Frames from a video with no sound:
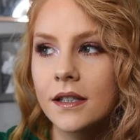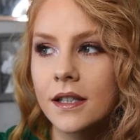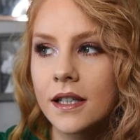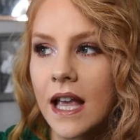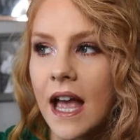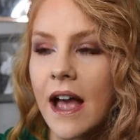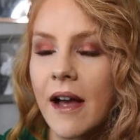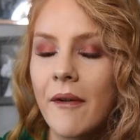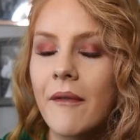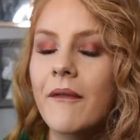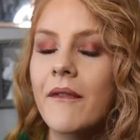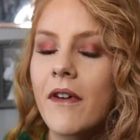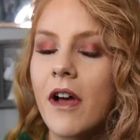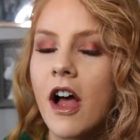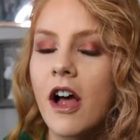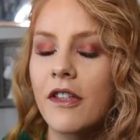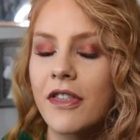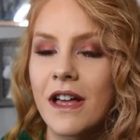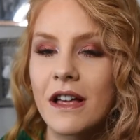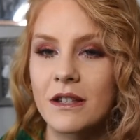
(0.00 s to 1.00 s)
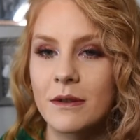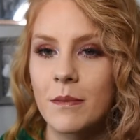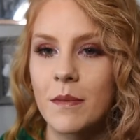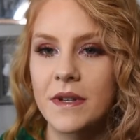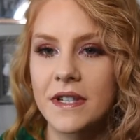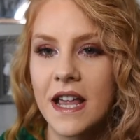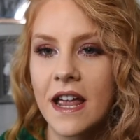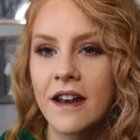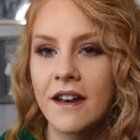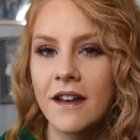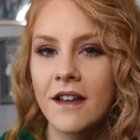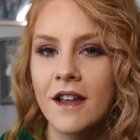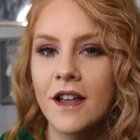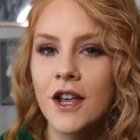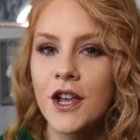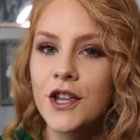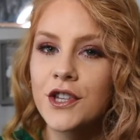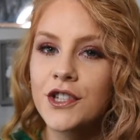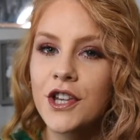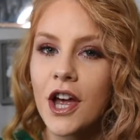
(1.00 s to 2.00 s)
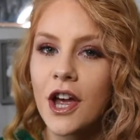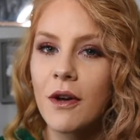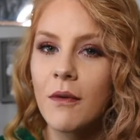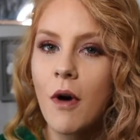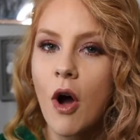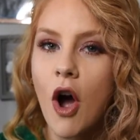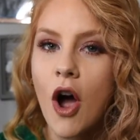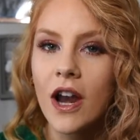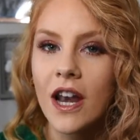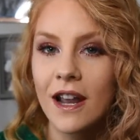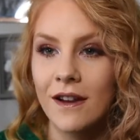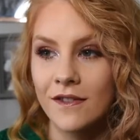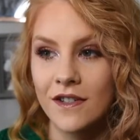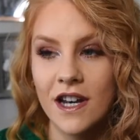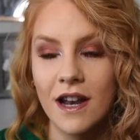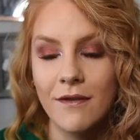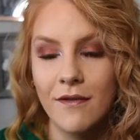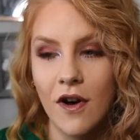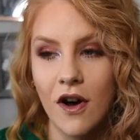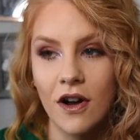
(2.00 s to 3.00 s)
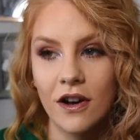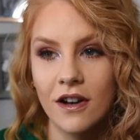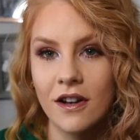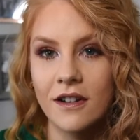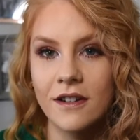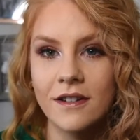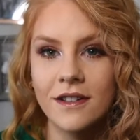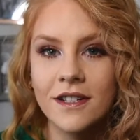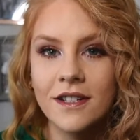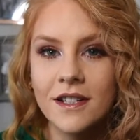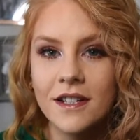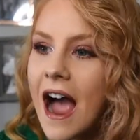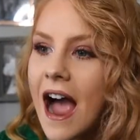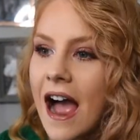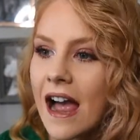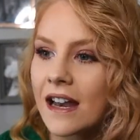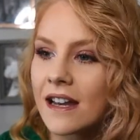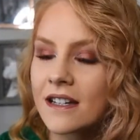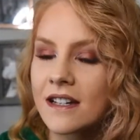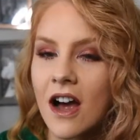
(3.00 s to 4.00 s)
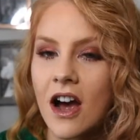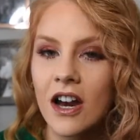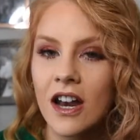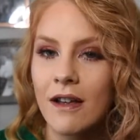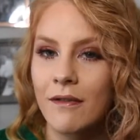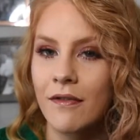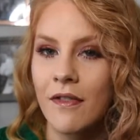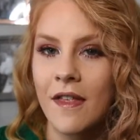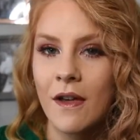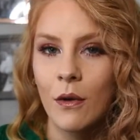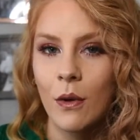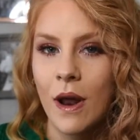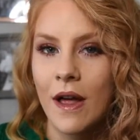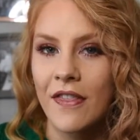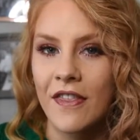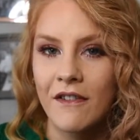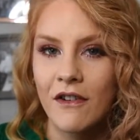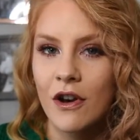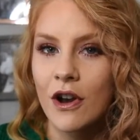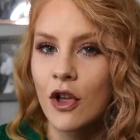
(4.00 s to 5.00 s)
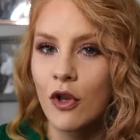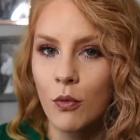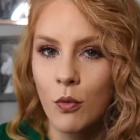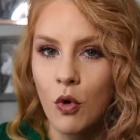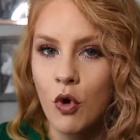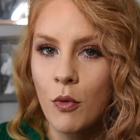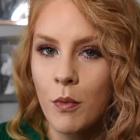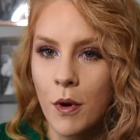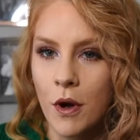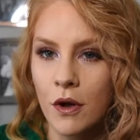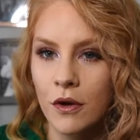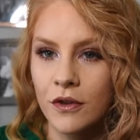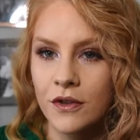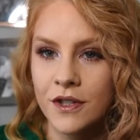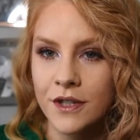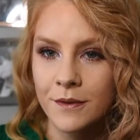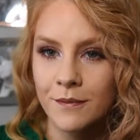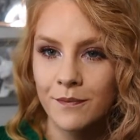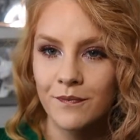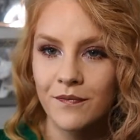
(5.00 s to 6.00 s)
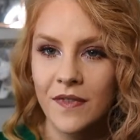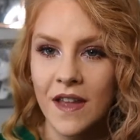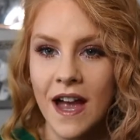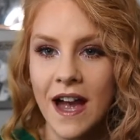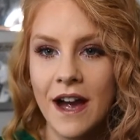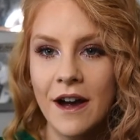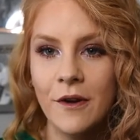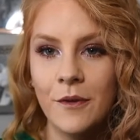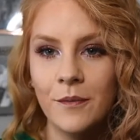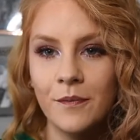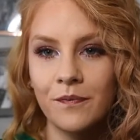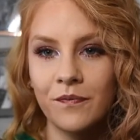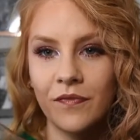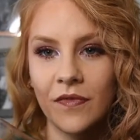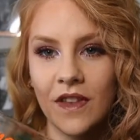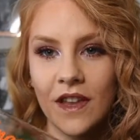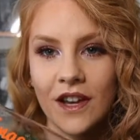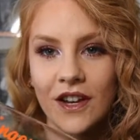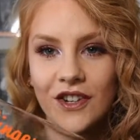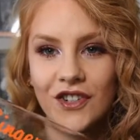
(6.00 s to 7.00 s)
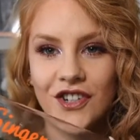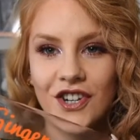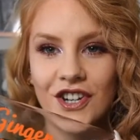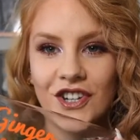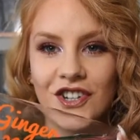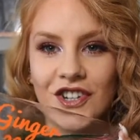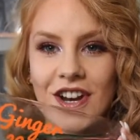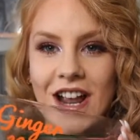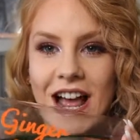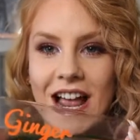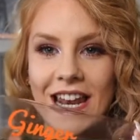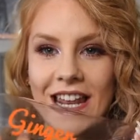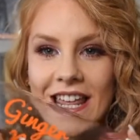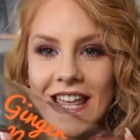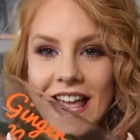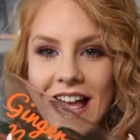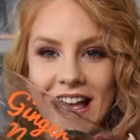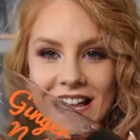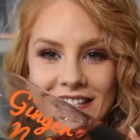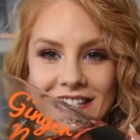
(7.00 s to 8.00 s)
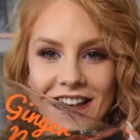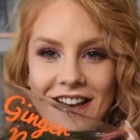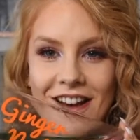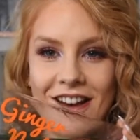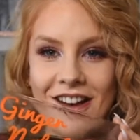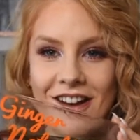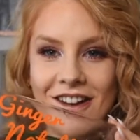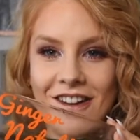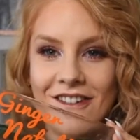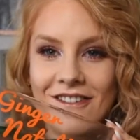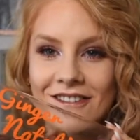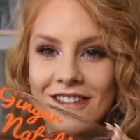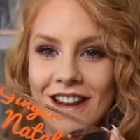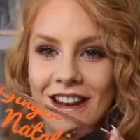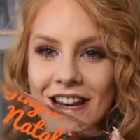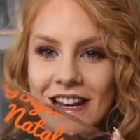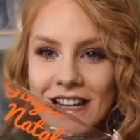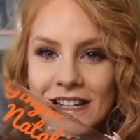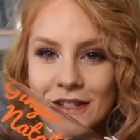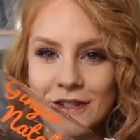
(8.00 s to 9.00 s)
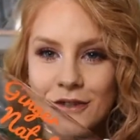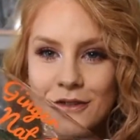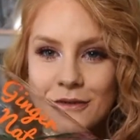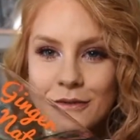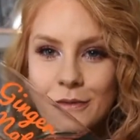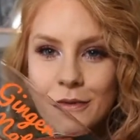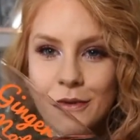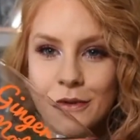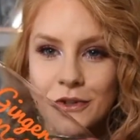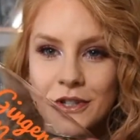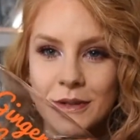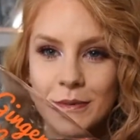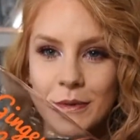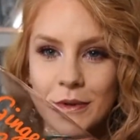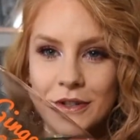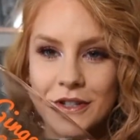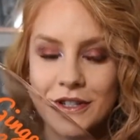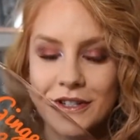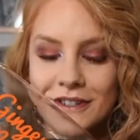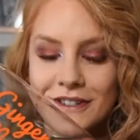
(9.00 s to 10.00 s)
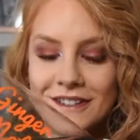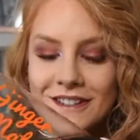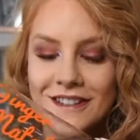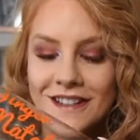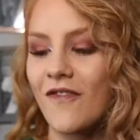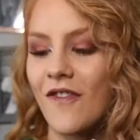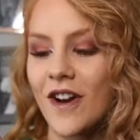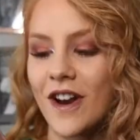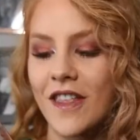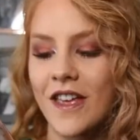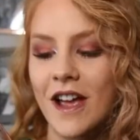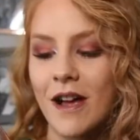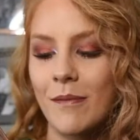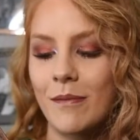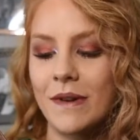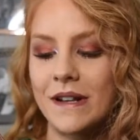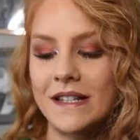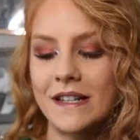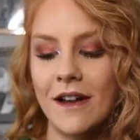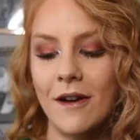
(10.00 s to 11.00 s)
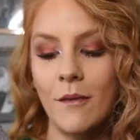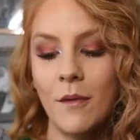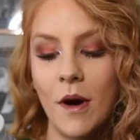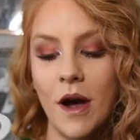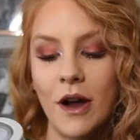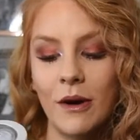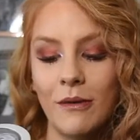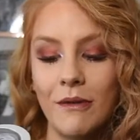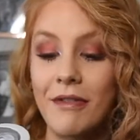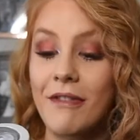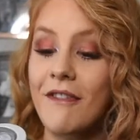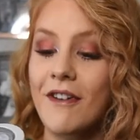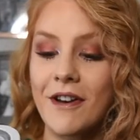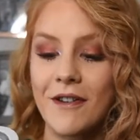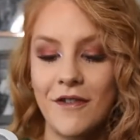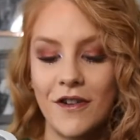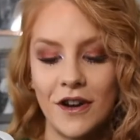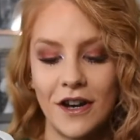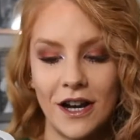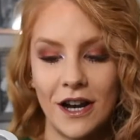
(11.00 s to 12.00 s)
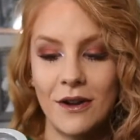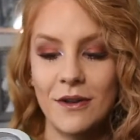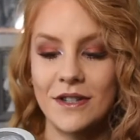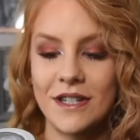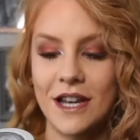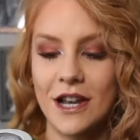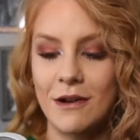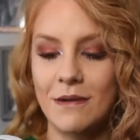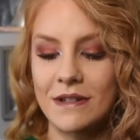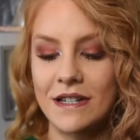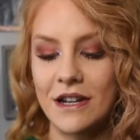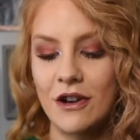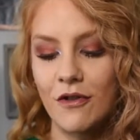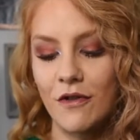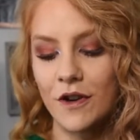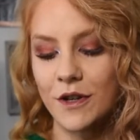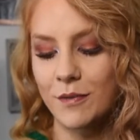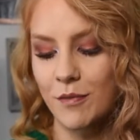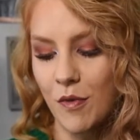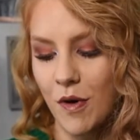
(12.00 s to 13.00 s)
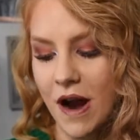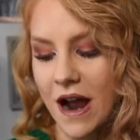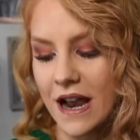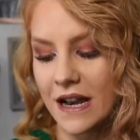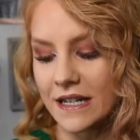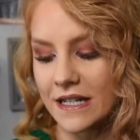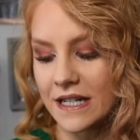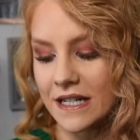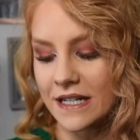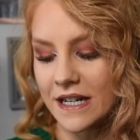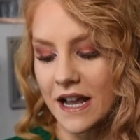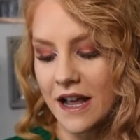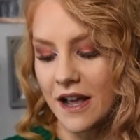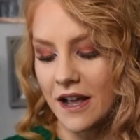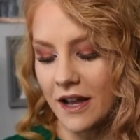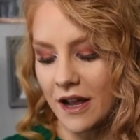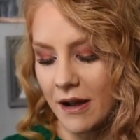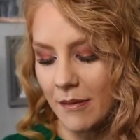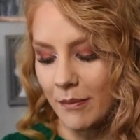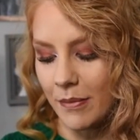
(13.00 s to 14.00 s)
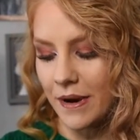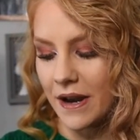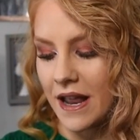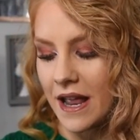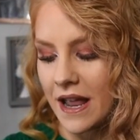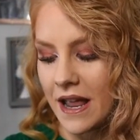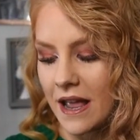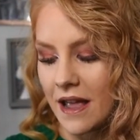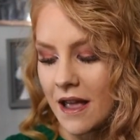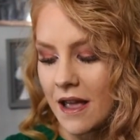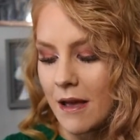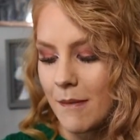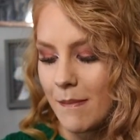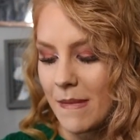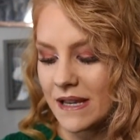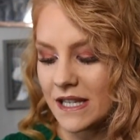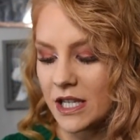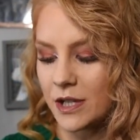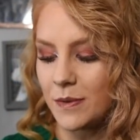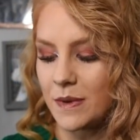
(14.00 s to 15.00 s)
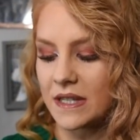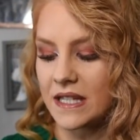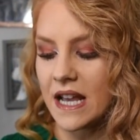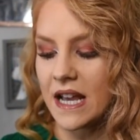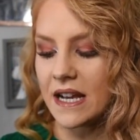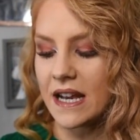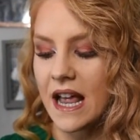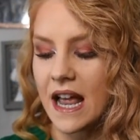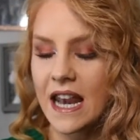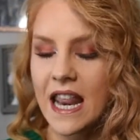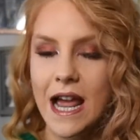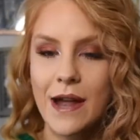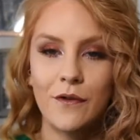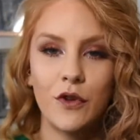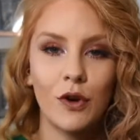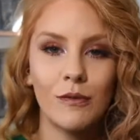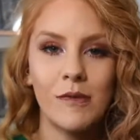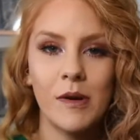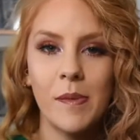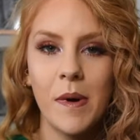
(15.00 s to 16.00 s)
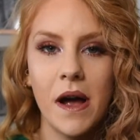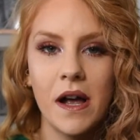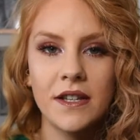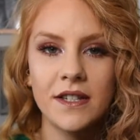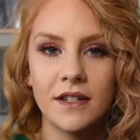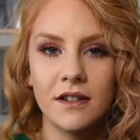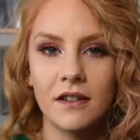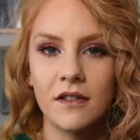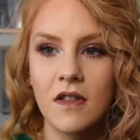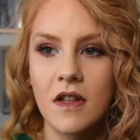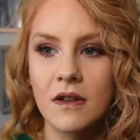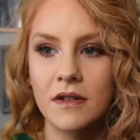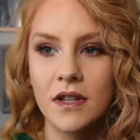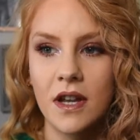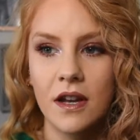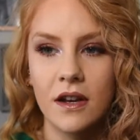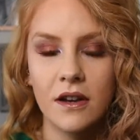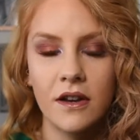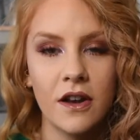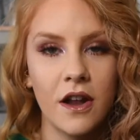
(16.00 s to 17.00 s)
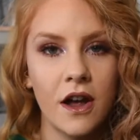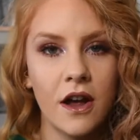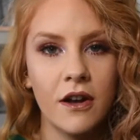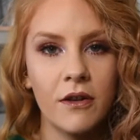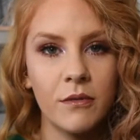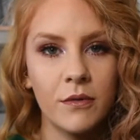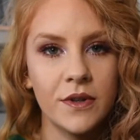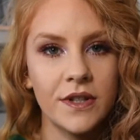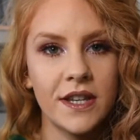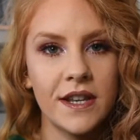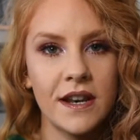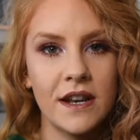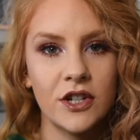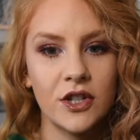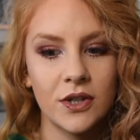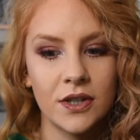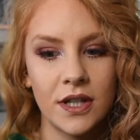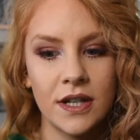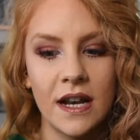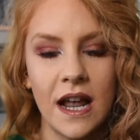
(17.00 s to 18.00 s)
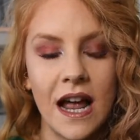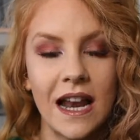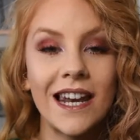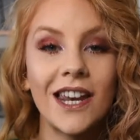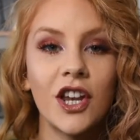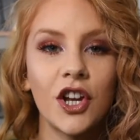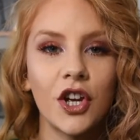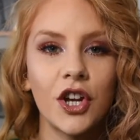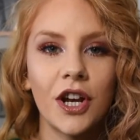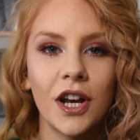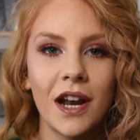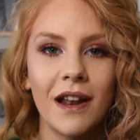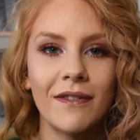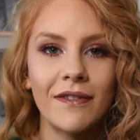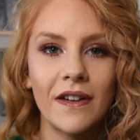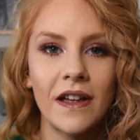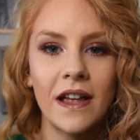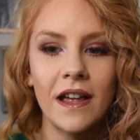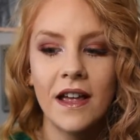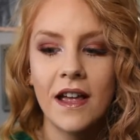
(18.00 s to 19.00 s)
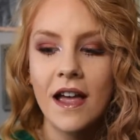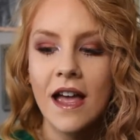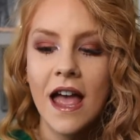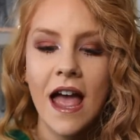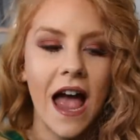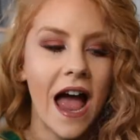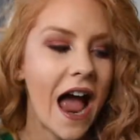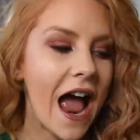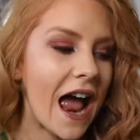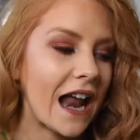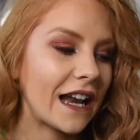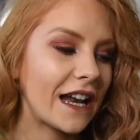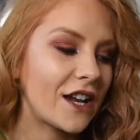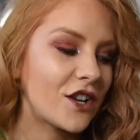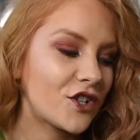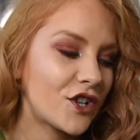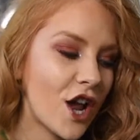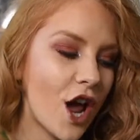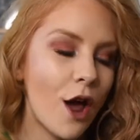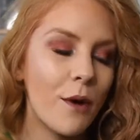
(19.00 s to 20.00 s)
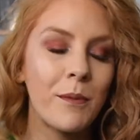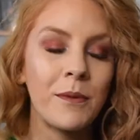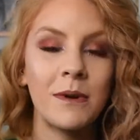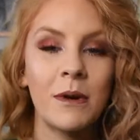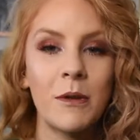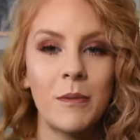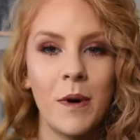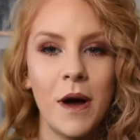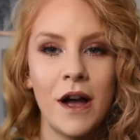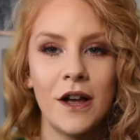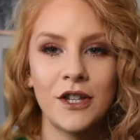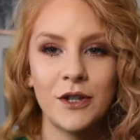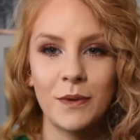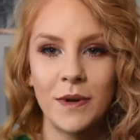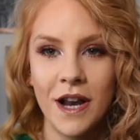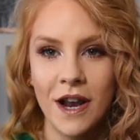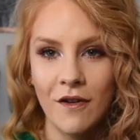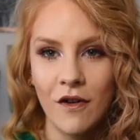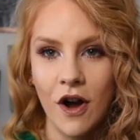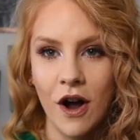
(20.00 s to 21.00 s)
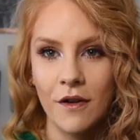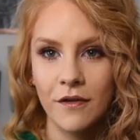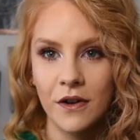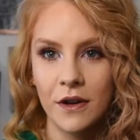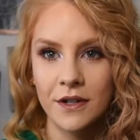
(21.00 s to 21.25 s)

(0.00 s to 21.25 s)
Yeah, 1000%. So I loved Love Island, and I love that they all had their own little water bottles. Now Ginger Nally has her own little water bottle. One of the companies that I work with very, very closely, who is a Norwich branded company, messaged me saying, Natalie, have you got my parcel? And I was like, no, what's in it? She's like, Natalie, you're going to love it. And it should open up the parcel when it arrived.